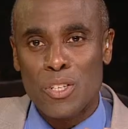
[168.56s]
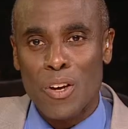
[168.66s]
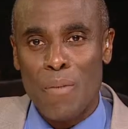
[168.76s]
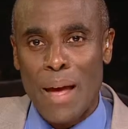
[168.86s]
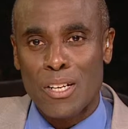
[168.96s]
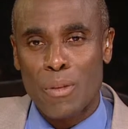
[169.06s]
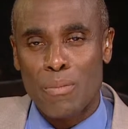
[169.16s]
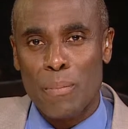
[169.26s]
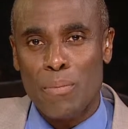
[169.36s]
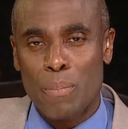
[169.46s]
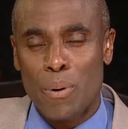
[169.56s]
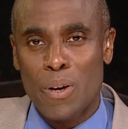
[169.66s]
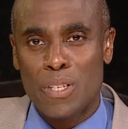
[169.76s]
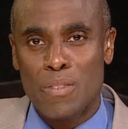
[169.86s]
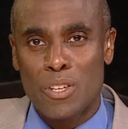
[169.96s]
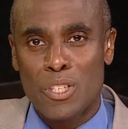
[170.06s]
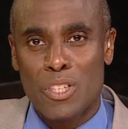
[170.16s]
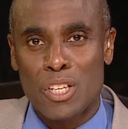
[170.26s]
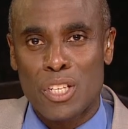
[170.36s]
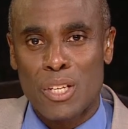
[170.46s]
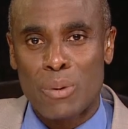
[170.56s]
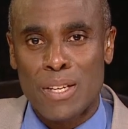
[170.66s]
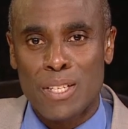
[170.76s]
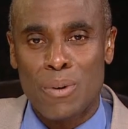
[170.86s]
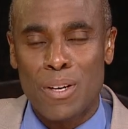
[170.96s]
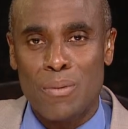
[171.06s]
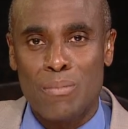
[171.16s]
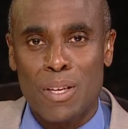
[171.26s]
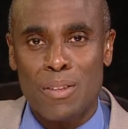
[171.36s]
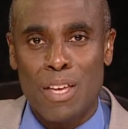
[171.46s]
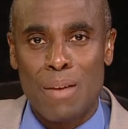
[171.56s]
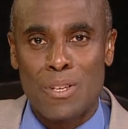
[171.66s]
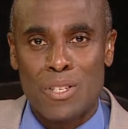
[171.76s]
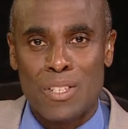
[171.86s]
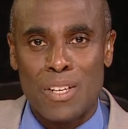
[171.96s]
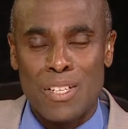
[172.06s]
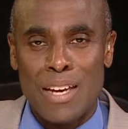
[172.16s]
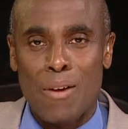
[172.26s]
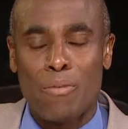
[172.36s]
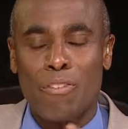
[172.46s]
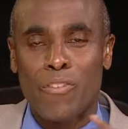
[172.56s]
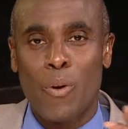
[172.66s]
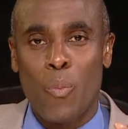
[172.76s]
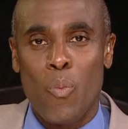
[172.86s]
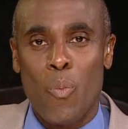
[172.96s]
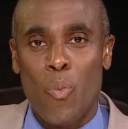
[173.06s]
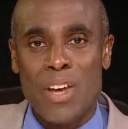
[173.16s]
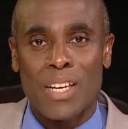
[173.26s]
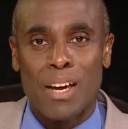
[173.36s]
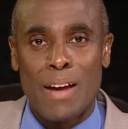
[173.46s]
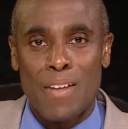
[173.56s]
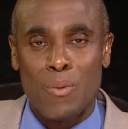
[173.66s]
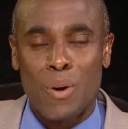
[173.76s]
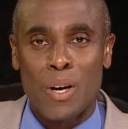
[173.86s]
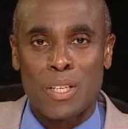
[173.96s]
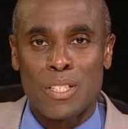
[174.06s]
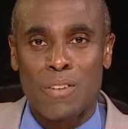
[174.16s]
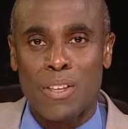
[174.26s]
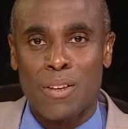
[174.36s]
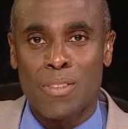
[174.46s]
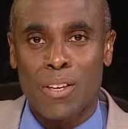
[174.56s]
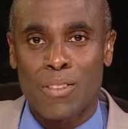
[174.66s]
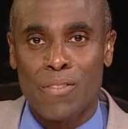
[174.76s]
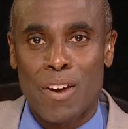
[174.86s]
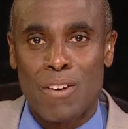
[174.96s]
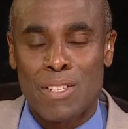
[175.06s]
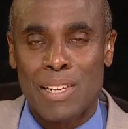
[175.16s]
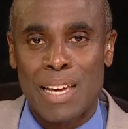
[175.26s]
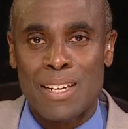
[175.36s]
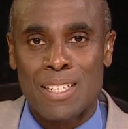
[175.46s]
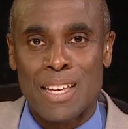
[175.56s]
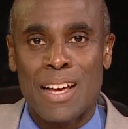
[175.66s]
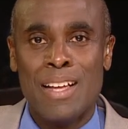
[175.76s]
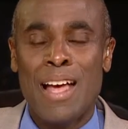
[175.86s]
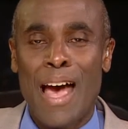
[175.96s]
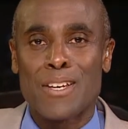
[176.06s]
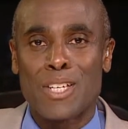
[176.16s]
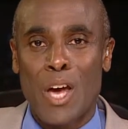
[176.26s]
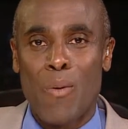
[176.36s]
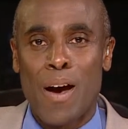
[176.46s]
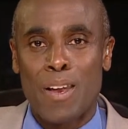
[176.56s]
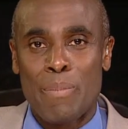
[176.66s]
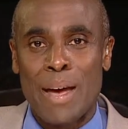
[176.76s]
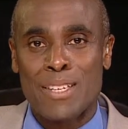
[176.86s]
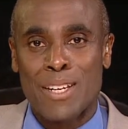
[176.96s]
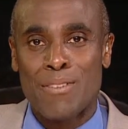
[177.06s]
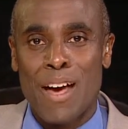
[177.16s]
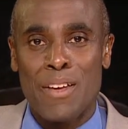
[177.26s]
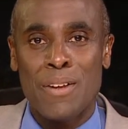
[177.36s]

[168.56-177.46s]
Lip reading: going back to the point of the G20, one of the images that is now whizzing around the world is of the various leaders there and koala bears, and it rather